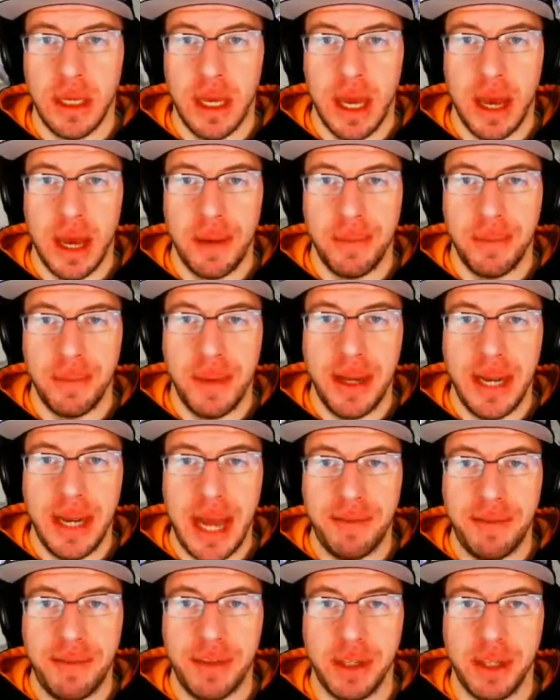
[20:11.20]
I might
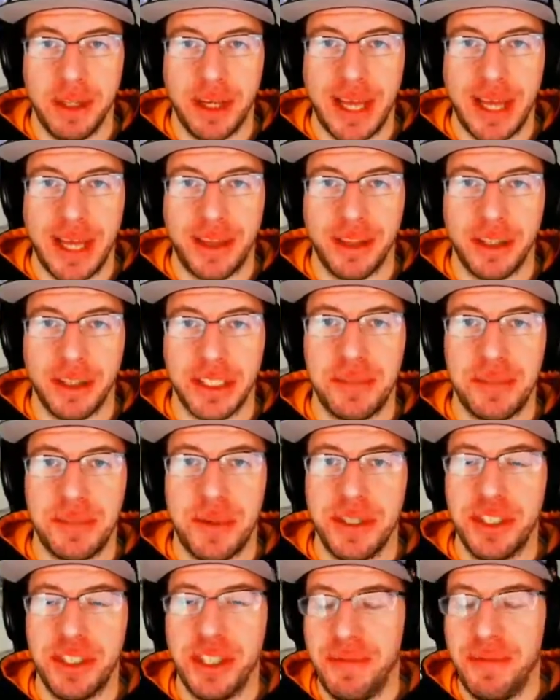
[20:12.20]
have to look at those,
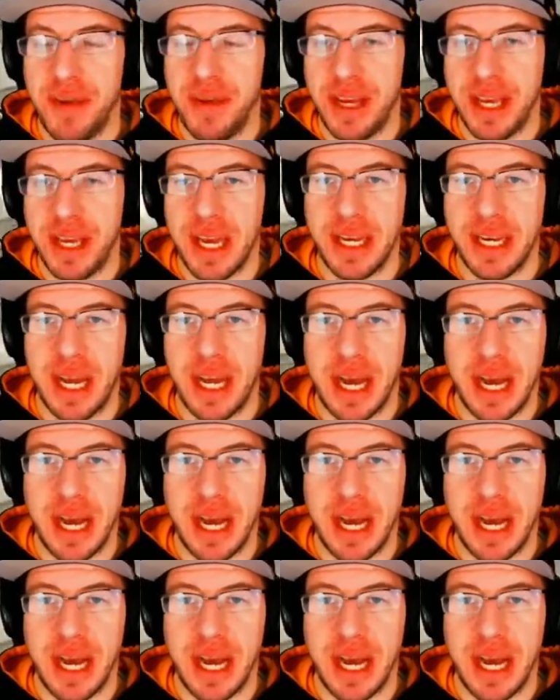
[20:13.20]
especially if I get